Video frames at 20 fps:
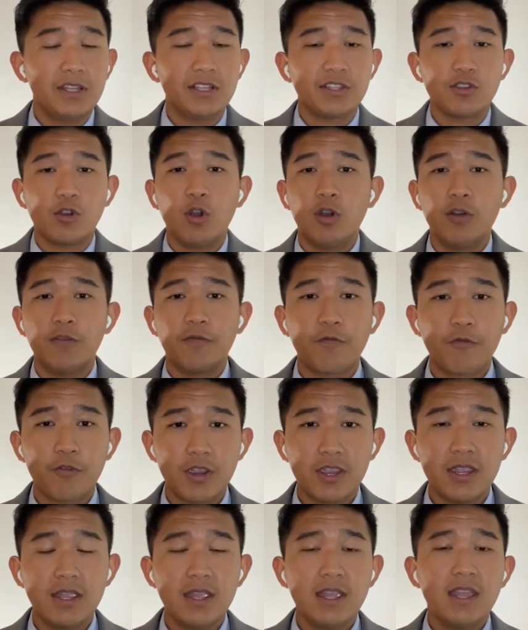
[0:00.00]
It's all
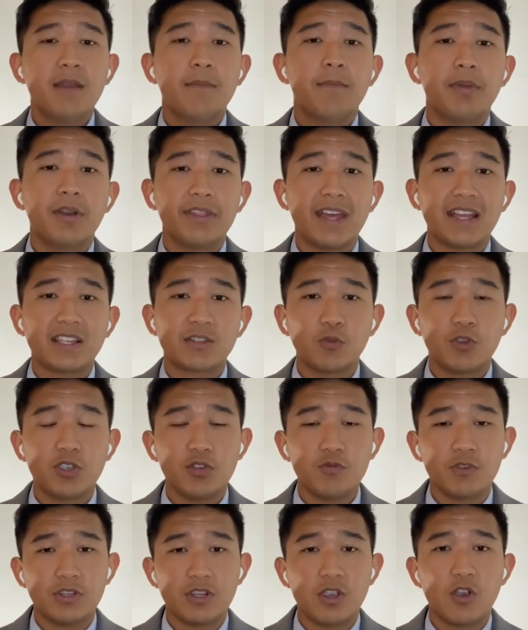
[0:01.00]
free, but that's where you
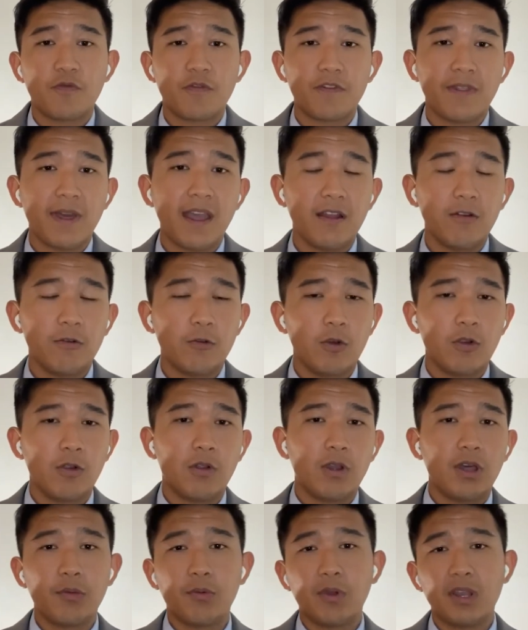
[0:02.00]
would go for that. Or
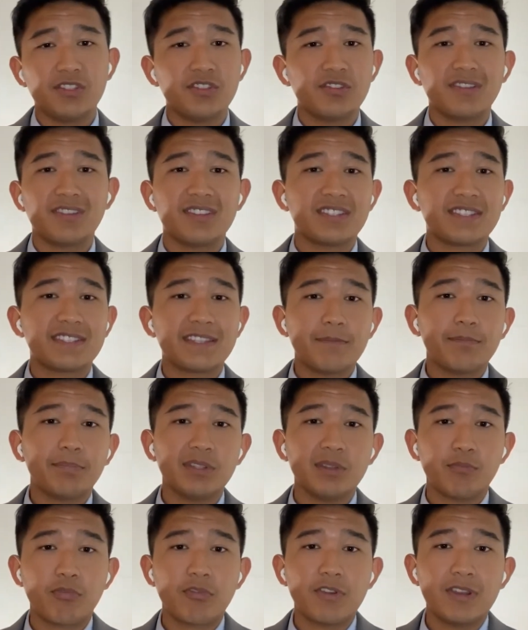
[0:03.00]
otherwise, you can just
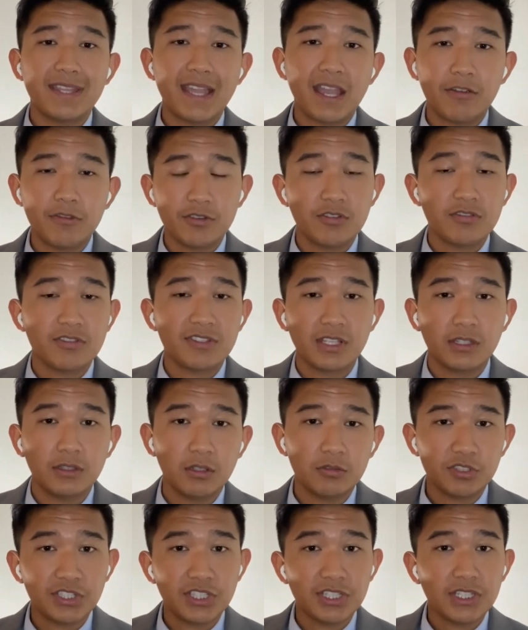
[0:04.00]
simply print out your
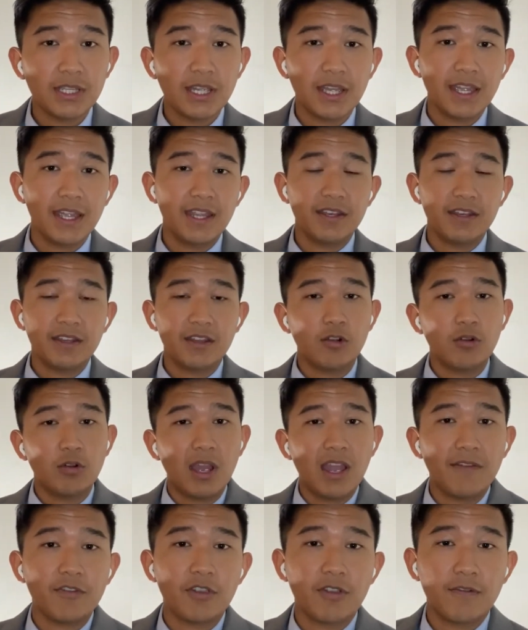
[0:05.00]
Zillow sheet and it'll
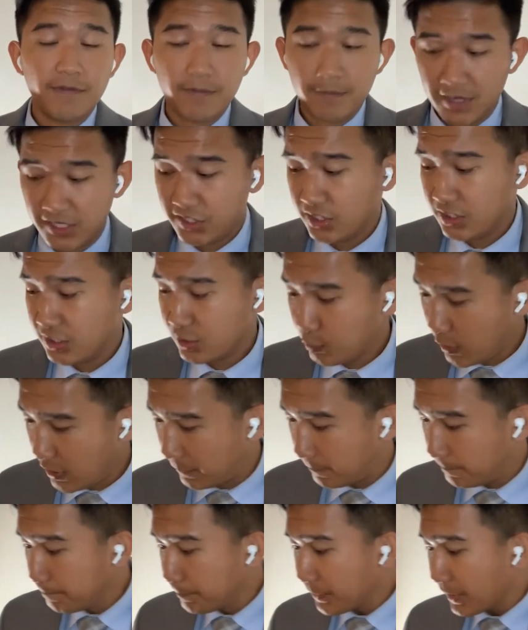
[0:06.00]
have your information as
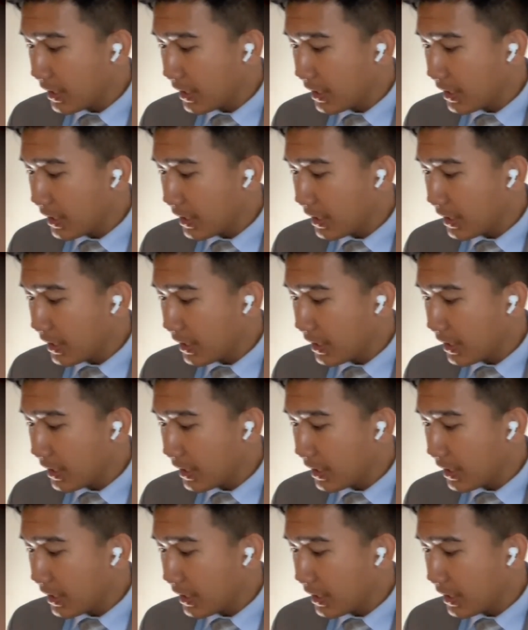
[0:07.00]
well.